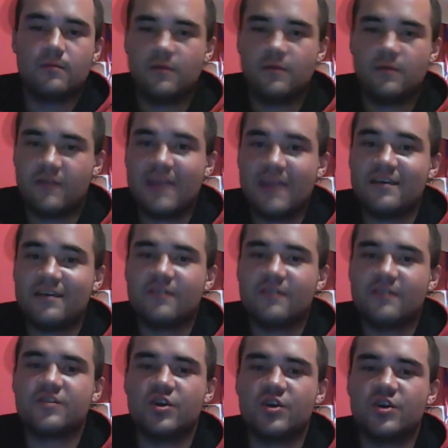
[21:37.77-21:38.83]
stating
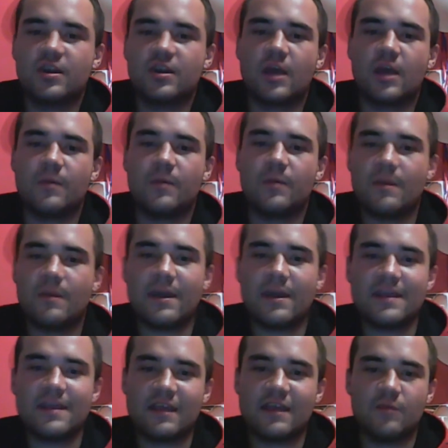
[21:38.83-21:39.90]
it's a student loan, but the
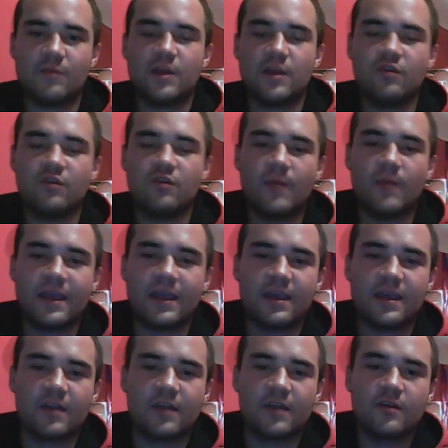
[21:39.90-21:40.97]
money that gets put into your bank
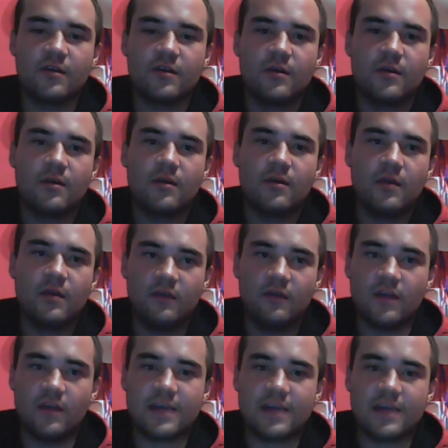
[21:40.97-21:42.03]
account is
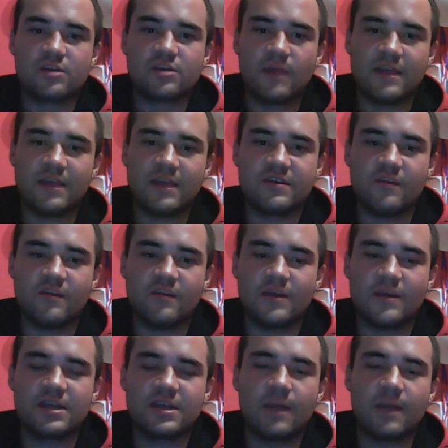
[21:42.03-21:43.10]
not actual money. It's just a
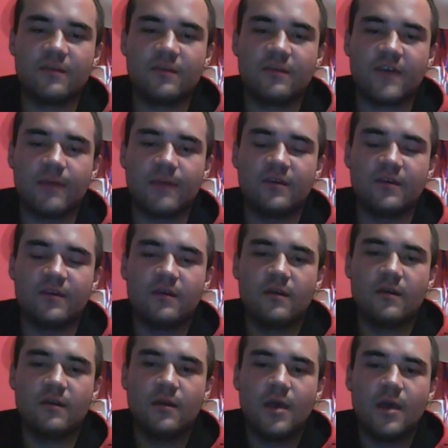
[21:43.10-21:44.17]
bunch of numbers typed.
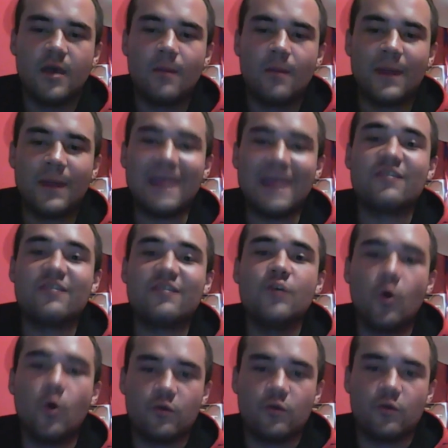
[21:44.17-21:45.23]
But it's
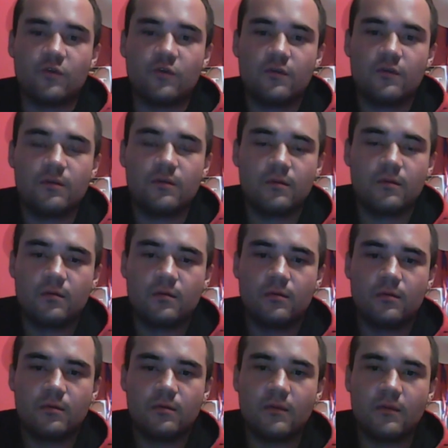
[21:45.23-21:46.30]
yours.
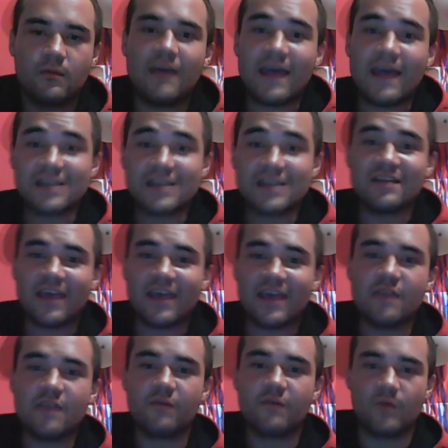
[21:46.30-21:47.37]
They're actually taking
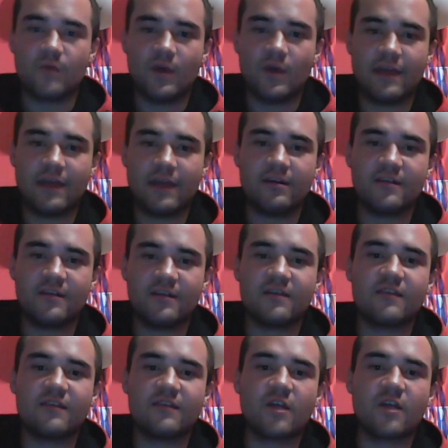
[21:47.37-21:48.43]
from your inheritance they
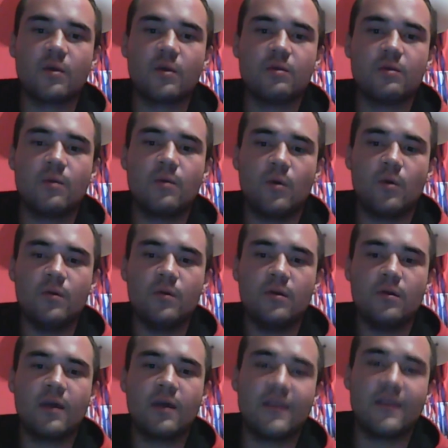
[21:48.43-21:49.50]
stole when you were born,
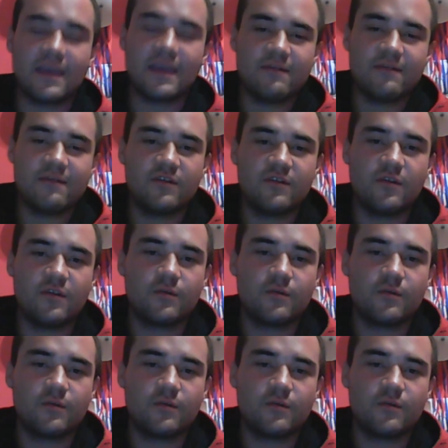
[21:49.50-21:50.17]
and they give it to you.